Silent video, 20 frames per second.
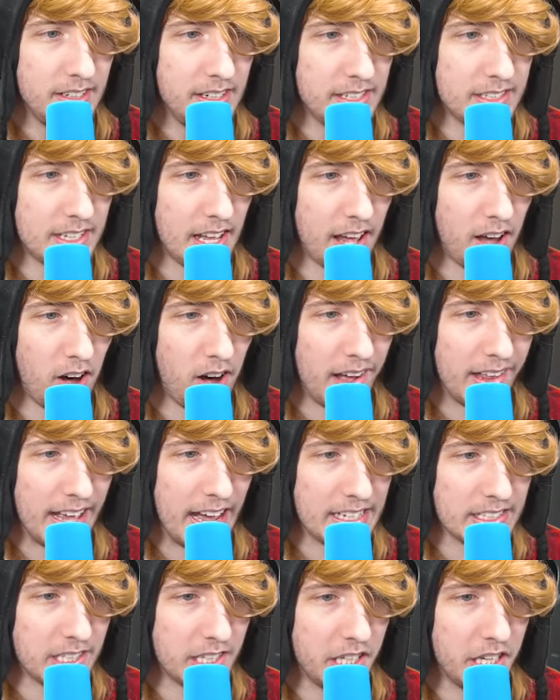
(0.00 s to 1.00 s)
He's like, oh,
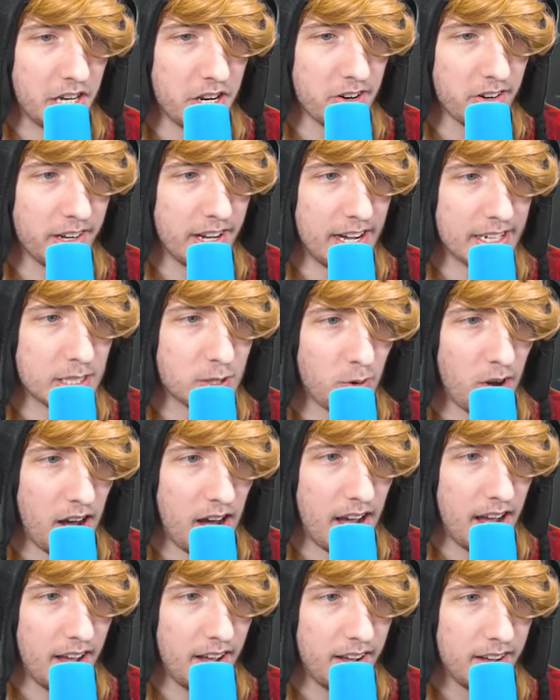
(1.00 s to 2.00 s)
that's cute. Guess
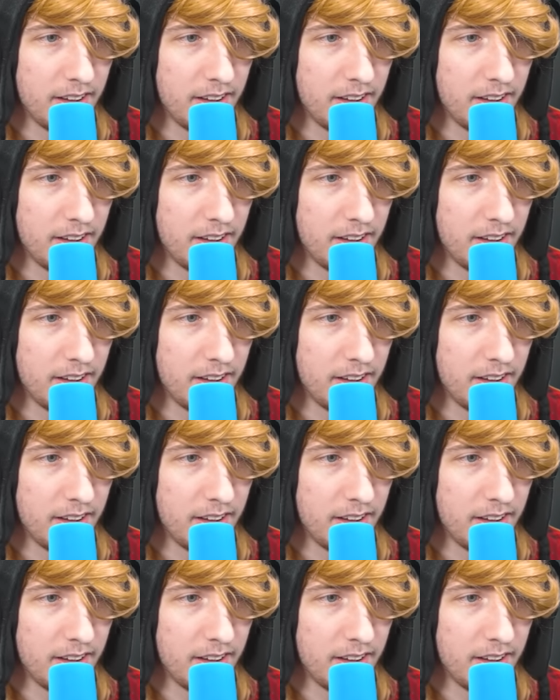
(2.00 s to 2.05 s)
what?